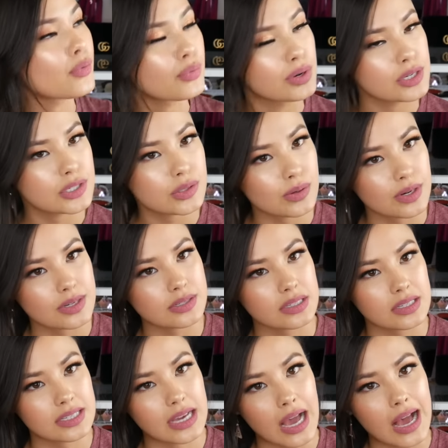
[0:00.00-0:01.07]
resource,
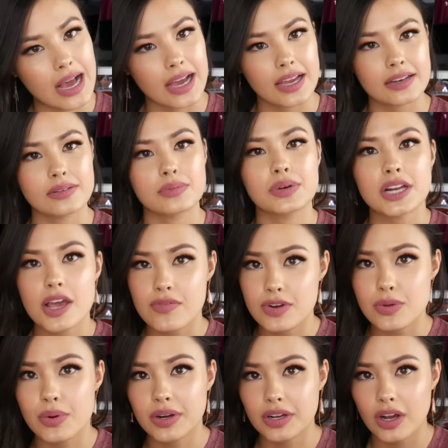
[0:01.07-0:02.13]
guide, whatever
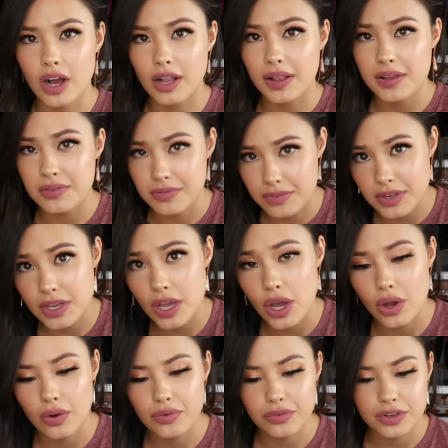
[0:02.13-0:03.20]
you wanna call it,
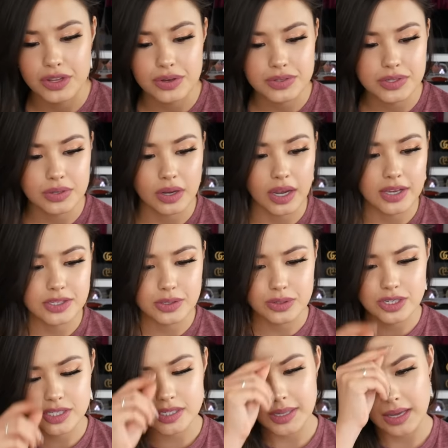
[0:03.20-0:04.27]
video for those of you guys who are
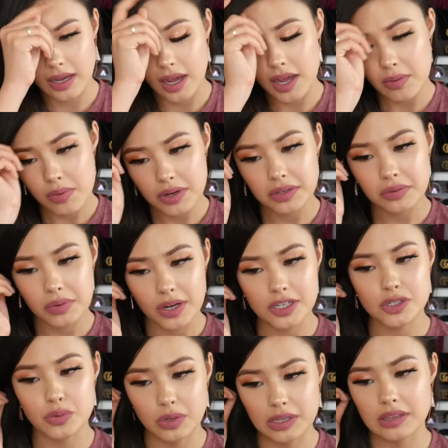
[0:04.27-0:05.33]
just like, I wanna
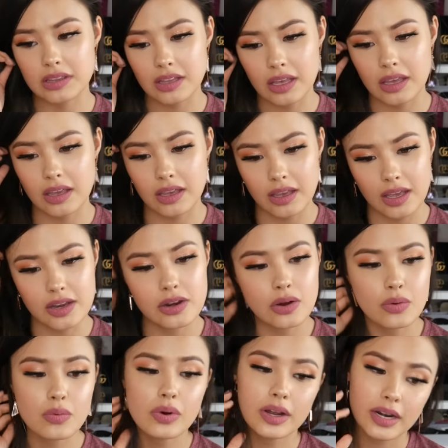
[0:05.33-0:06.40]
watch one thing and
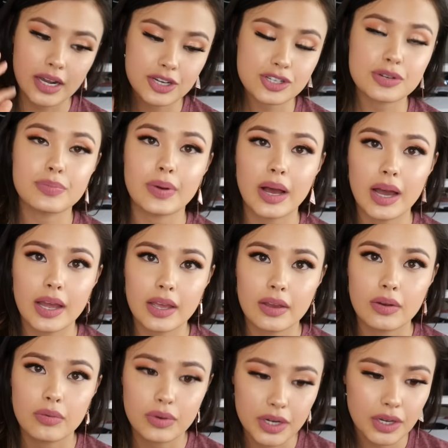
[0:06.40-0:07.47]
know what I should buy
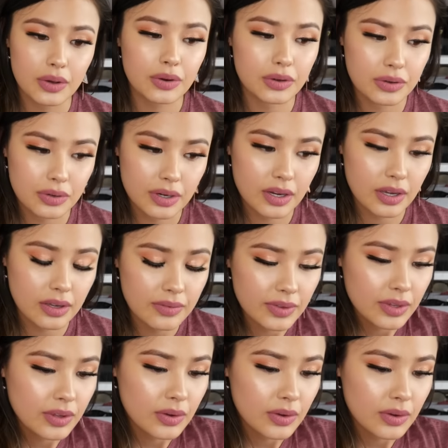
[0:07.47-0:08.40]
when I go to Korea,